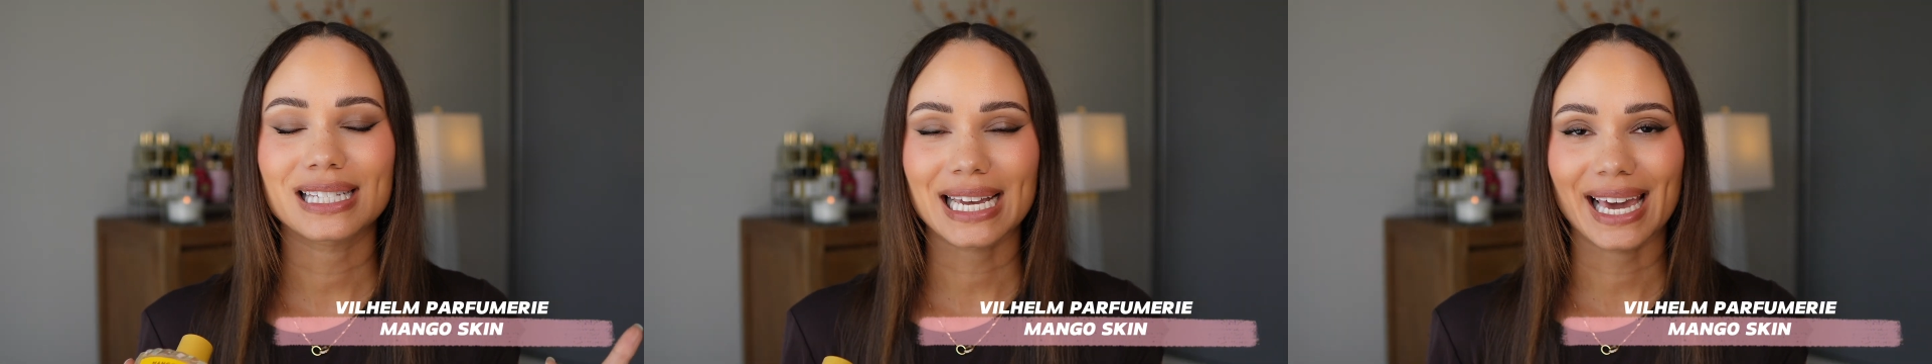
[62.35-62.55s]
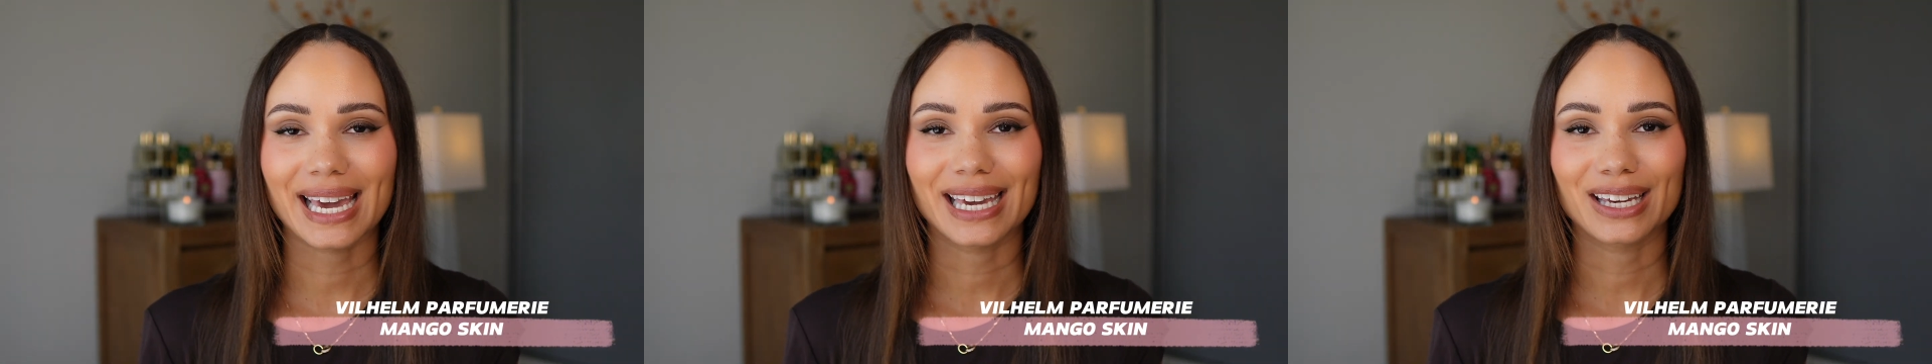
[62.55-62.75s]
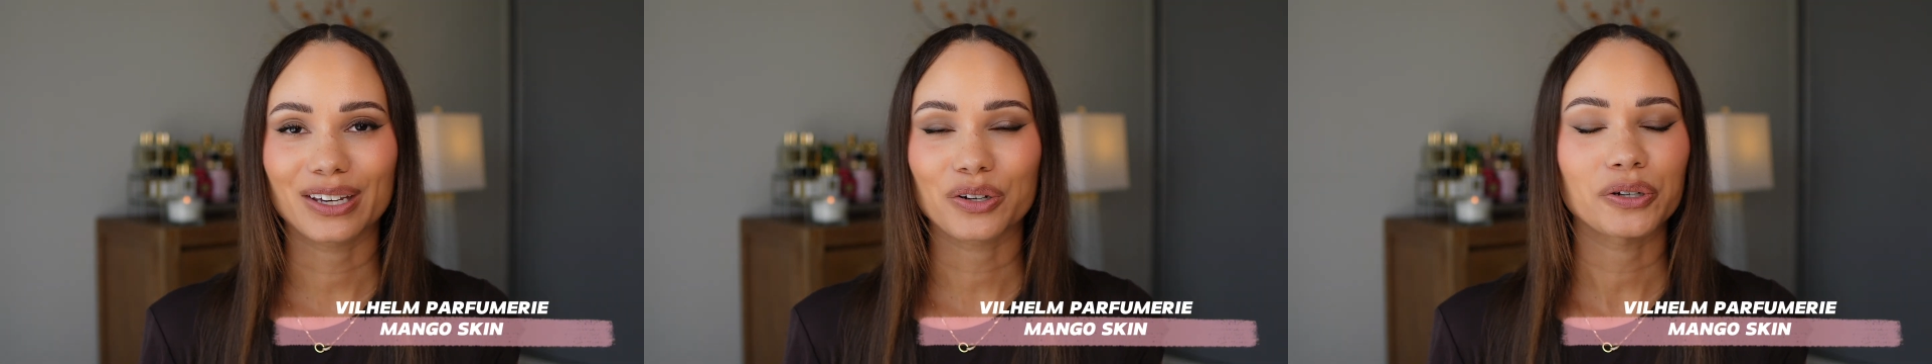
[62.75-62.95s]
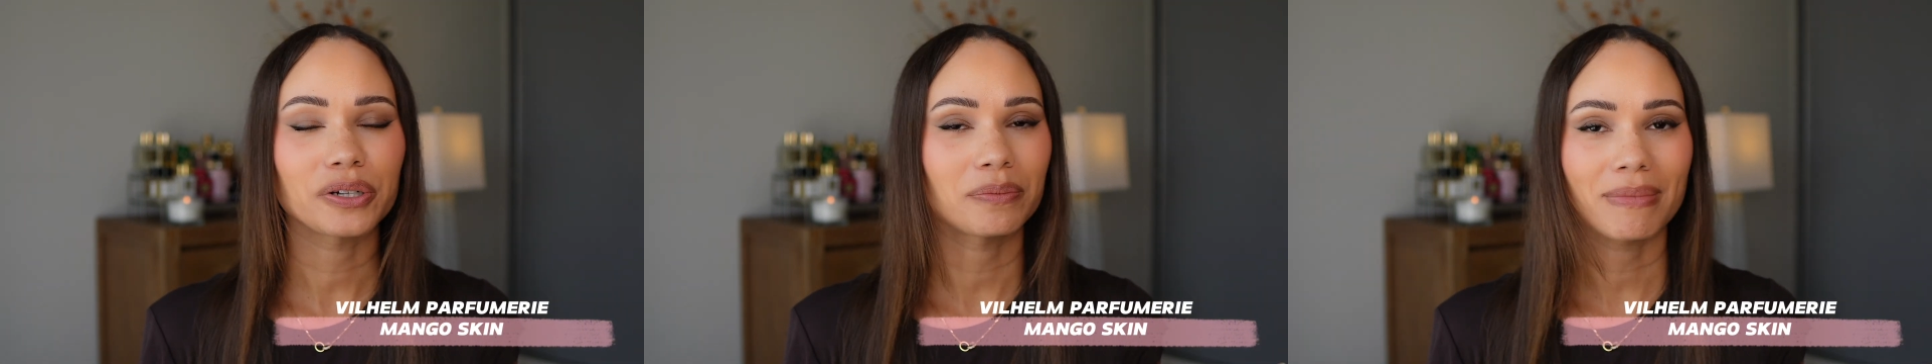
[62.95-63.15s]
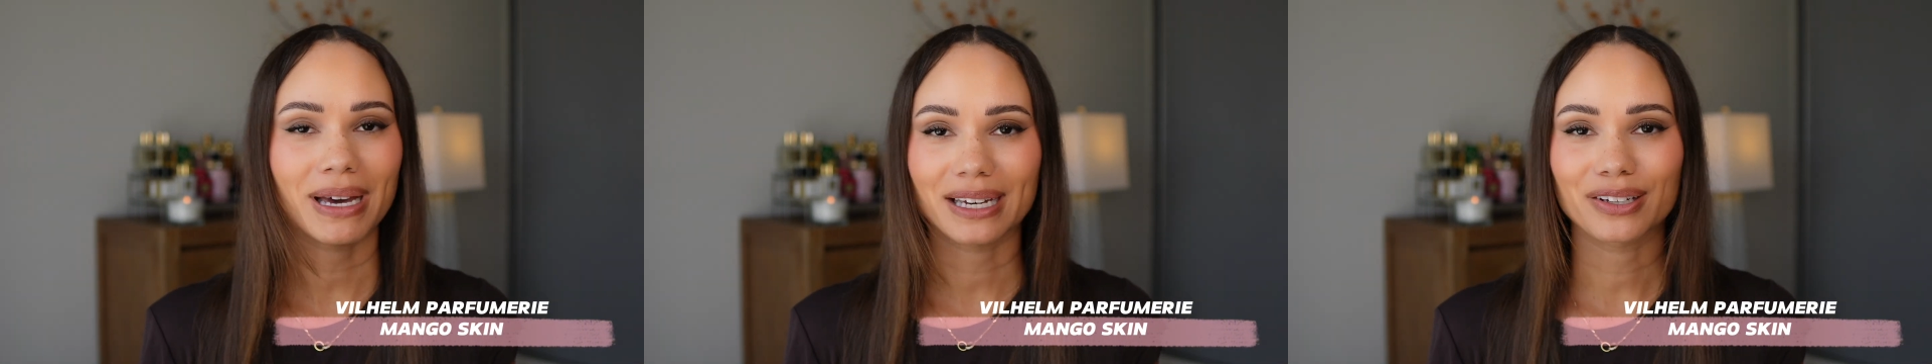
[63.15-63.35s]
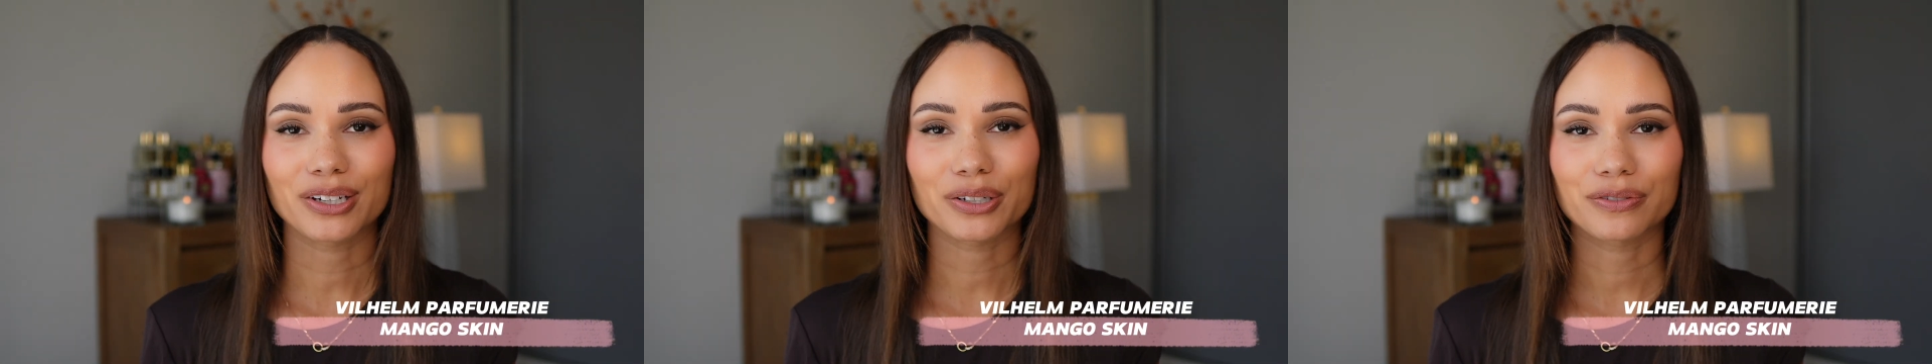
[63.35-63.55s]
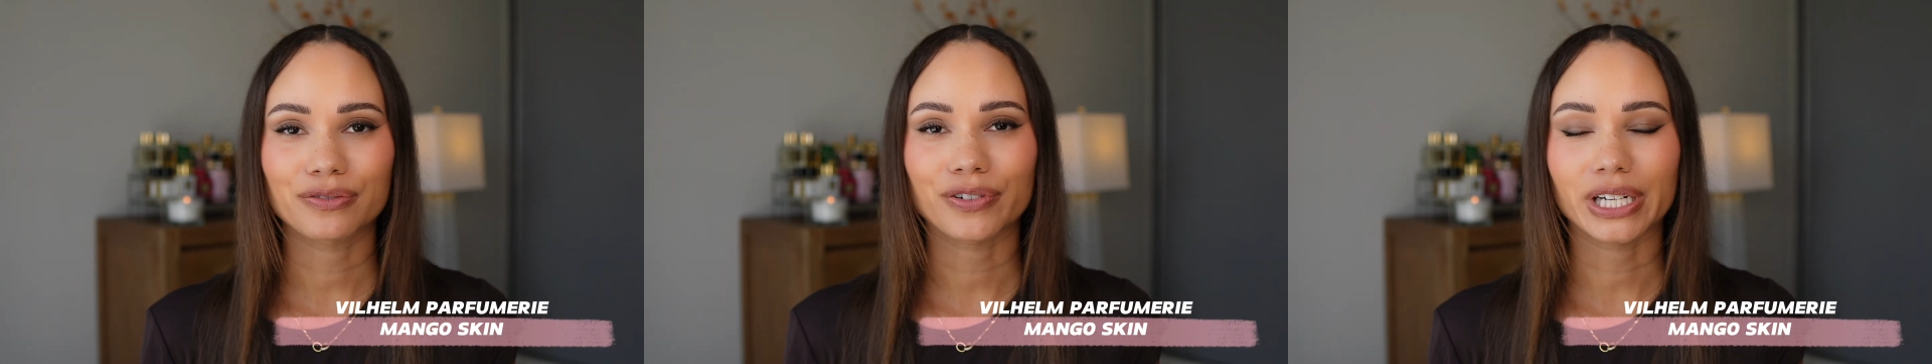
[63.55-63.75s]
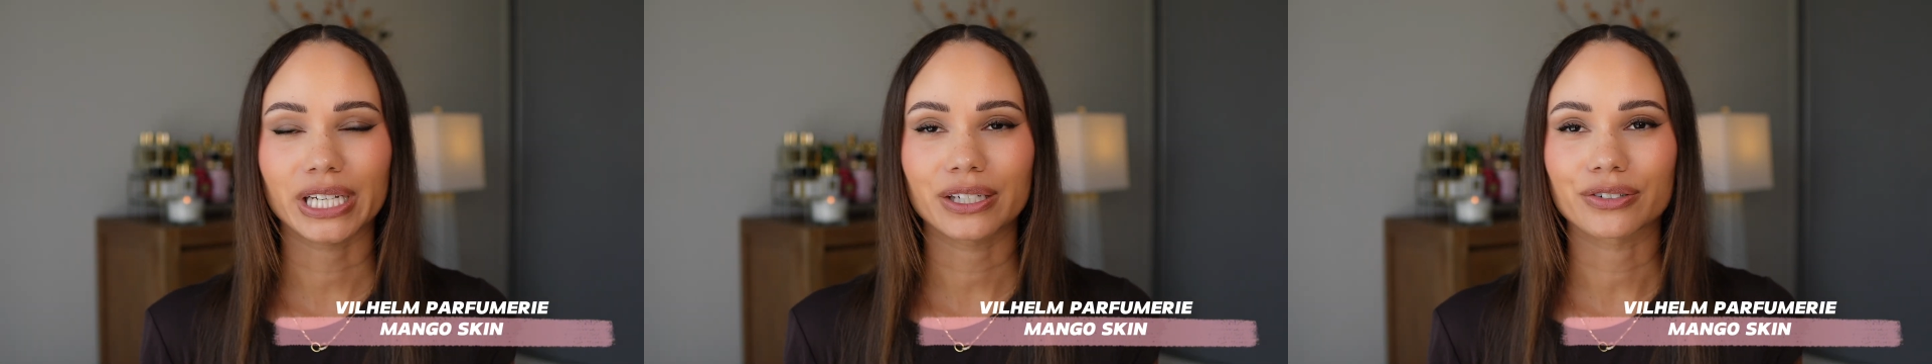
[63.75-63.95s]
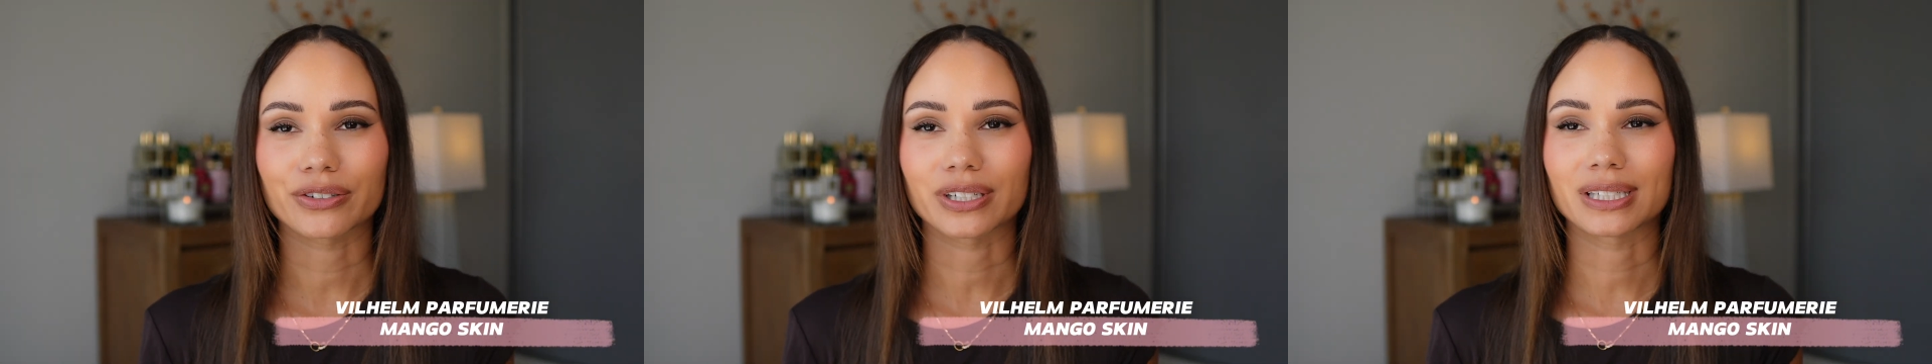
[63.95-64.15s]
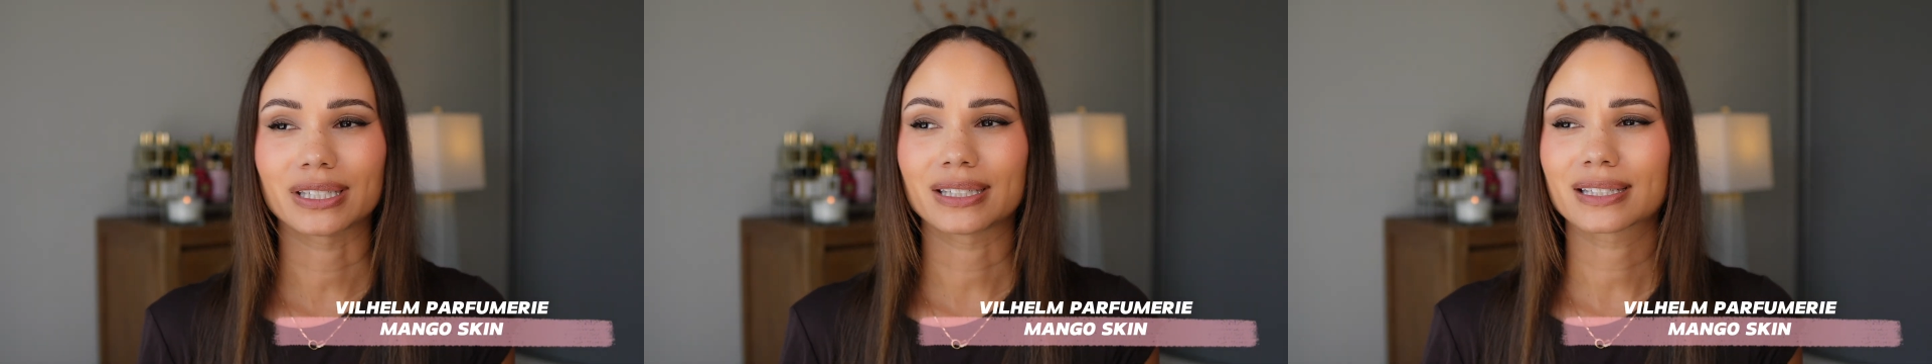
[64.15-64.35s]
take on a mango
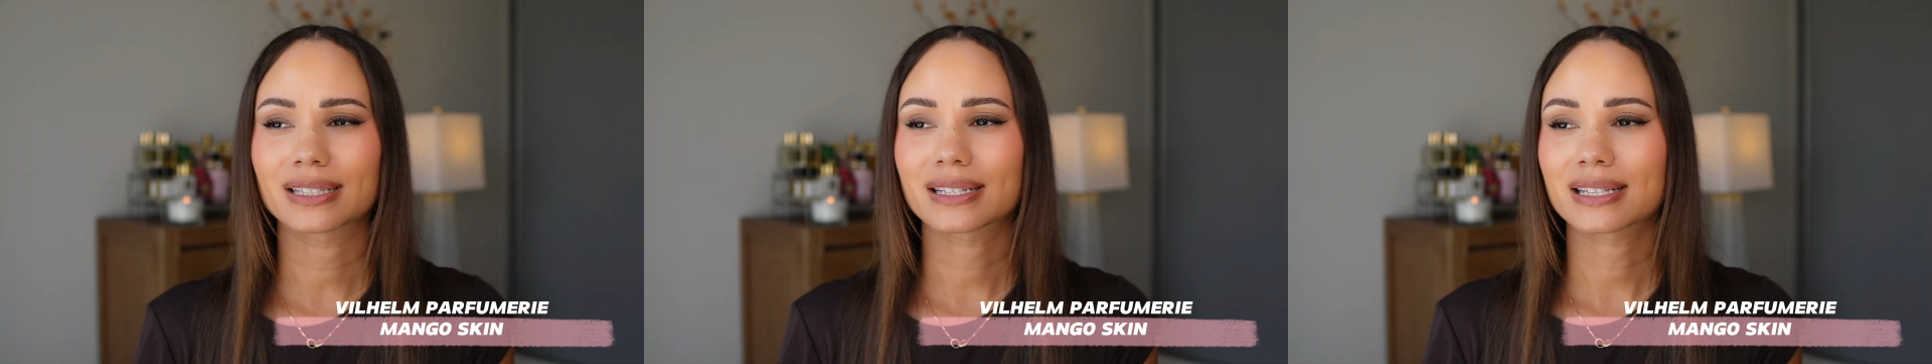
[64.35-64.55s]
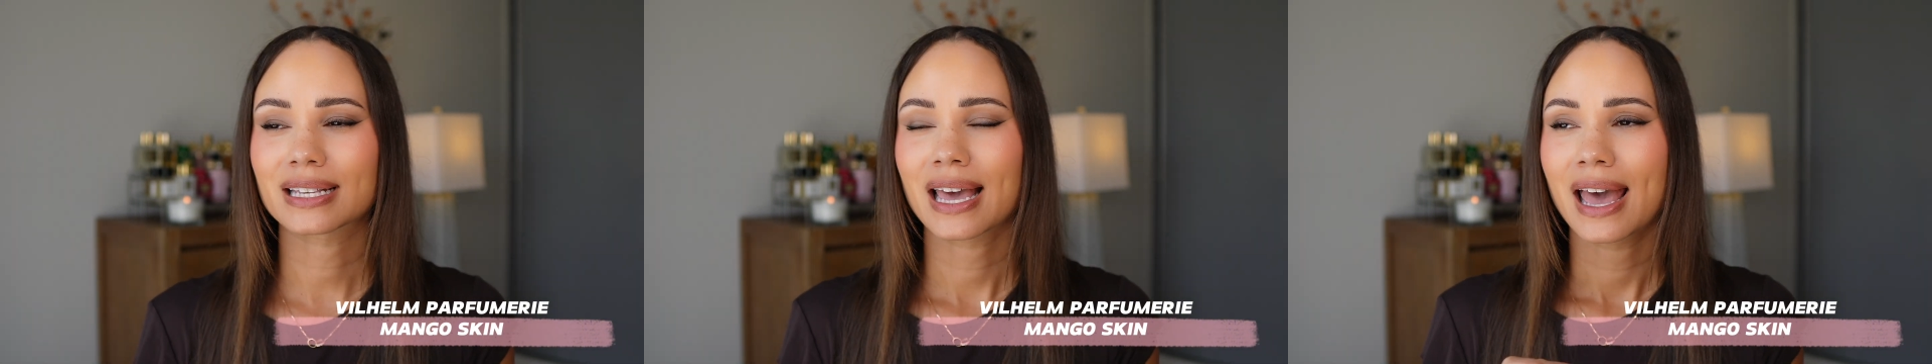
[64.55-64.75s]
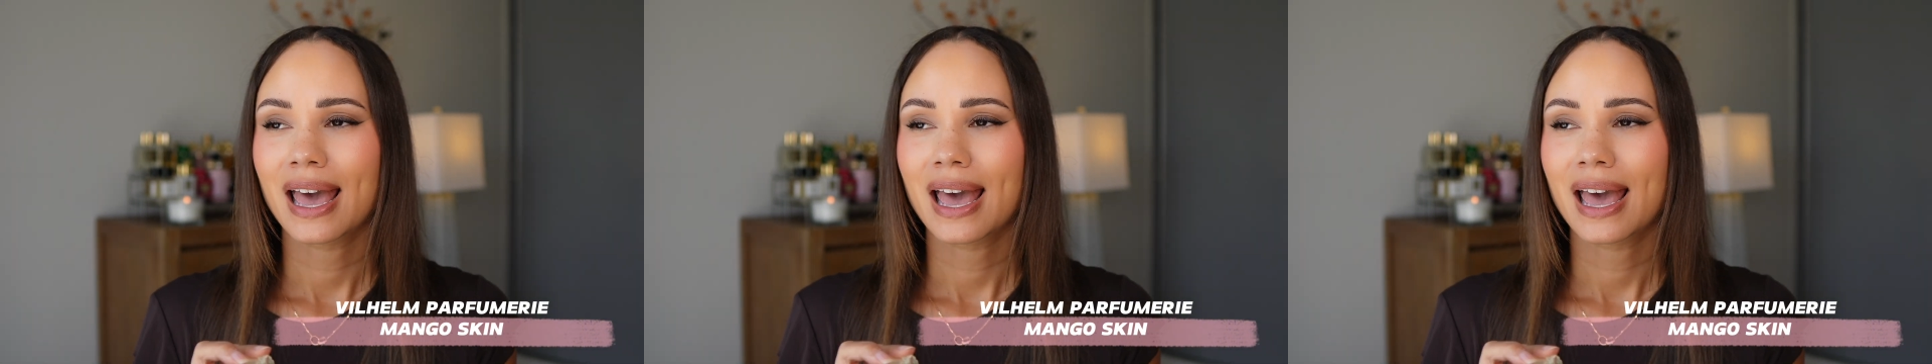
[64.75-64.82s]
fragrance,